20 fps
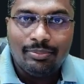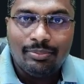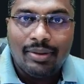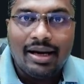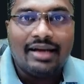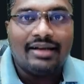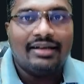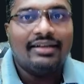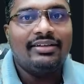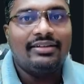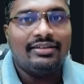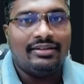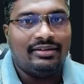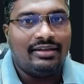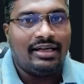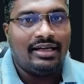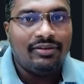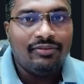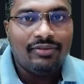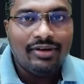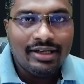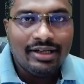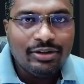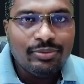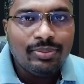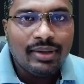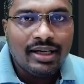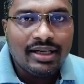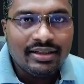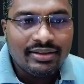partition. And what is
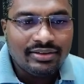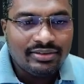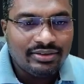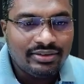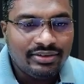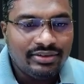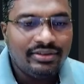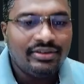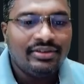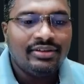partition?